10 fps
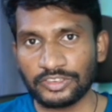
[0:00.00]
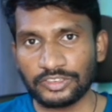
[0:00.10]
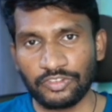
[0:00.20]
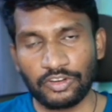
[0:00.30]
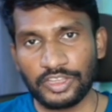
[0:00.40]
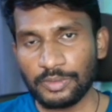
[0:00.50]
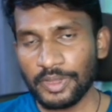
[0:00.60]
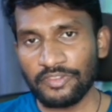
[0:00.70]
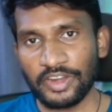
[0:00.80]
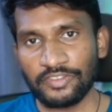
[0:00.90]
For
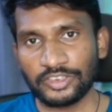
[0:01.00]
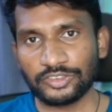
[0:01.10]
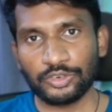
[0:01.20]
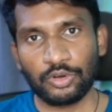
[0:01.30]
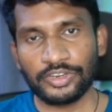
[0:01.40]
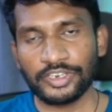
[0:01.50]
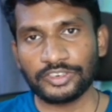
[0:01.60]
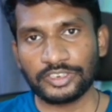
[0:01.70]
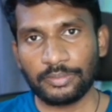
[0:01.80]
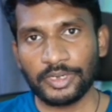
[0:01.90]
EPF advance, you don't need
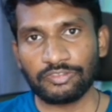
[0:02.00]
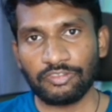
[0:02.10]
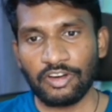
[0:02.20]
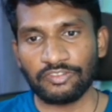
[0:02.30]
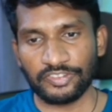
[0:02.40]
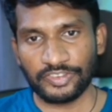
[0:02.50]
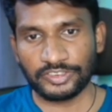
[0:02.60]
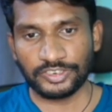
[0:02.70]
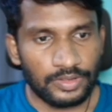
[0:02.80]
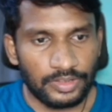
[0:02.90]
to submit Form
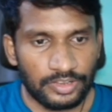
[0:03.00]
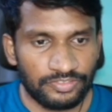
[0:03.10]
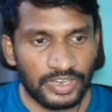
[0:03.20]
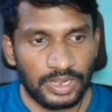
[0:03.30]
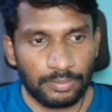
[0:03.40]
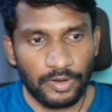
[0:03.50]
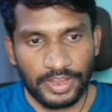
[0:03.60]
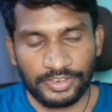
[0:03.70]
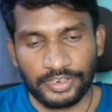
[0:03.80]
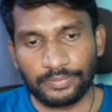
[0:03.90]
15G. In field number
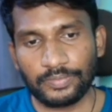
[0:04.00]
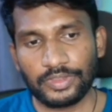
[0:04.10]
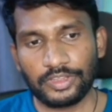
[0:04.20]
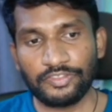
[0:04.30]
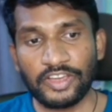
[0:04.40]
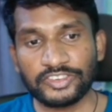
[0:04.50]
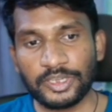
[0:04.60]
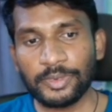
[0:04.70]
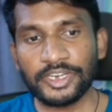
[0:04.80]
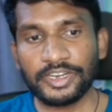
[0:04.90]
18, if you have
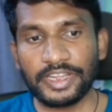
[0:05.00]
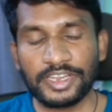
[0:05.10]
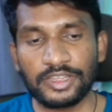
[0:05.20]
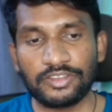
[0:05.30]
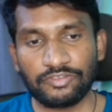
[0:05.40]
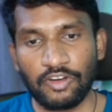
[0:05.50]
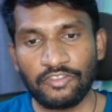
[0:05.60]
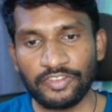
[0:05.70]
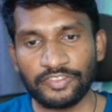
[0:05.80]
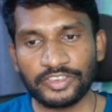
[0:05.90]
submitted any
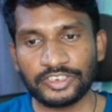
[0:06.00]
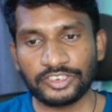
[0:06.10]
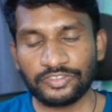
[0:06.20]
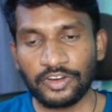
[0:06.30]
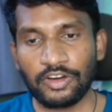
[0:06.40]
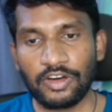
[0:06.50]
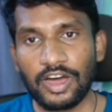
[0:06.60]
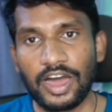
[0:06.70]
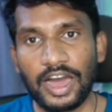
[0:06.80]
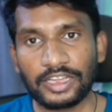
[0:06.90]
Form 15Gs for
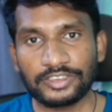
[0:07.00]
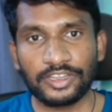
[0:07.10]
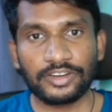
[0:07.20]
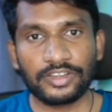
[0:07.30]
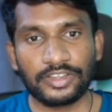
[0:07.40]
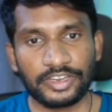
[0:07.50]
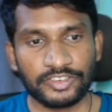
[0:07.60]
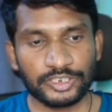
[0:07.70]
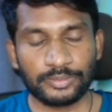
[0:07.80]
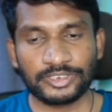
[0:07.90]
other
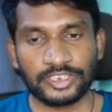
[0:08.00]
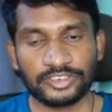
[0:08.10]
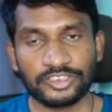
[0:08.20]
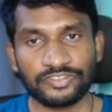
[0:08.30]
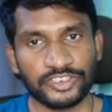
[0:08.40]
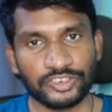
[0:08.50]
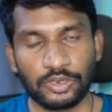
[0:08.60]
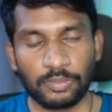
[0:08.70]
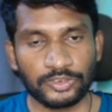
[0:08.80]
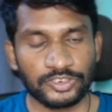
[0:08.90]
investments such as fixed
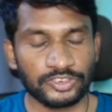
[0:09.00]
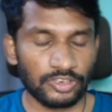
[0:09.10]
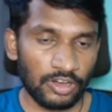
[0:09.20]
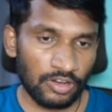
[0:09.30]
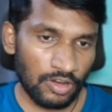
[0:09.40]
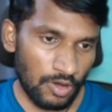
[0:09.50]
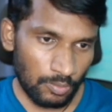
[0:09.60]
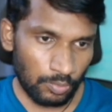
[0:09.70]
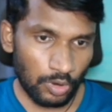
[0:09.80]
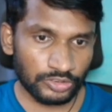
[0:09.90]
deposits or
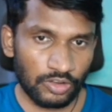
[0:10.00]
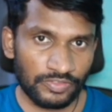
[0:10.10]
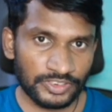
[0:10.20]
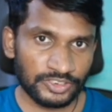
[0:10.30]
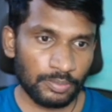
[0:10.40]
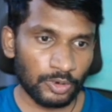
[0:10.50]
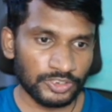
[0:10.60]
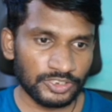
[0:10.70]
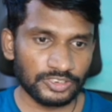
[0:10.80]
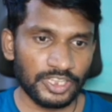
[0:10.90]
post office
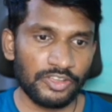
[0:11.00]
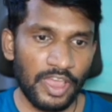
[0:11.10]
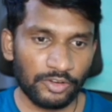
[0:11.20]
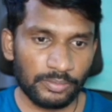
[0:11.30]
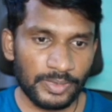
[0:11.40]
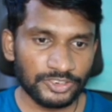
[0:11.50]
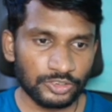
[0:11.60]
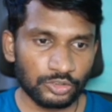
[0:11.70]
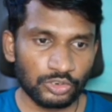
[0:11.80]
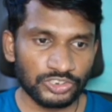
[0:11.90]
deposits, then you have to
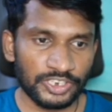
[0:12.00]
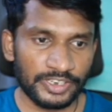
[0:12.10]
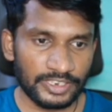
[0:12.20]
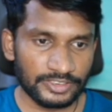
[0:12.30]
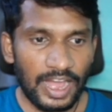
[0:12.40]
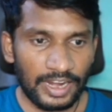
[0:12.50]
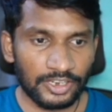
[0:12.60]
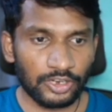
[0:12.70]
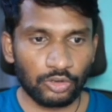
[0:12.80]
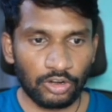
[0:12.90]
mention those details.
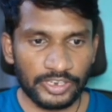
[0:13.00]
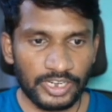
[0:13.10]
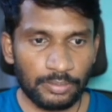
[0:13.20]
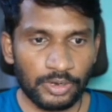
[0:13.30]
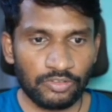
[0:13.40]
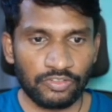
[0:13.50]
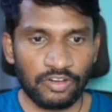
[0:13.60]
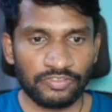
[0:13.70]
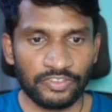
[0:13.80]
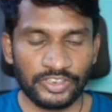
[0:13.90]
Under total number of
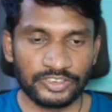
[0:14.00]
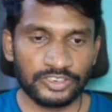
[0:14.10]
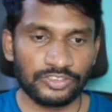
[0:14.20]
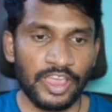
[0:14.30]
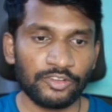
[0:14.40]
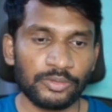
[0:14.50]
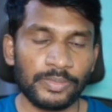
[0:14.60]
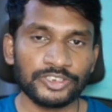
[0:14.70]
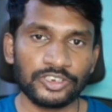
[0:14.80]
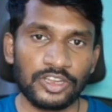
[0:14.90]
Form 15Gs, you have to
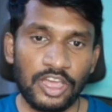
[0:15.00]
mention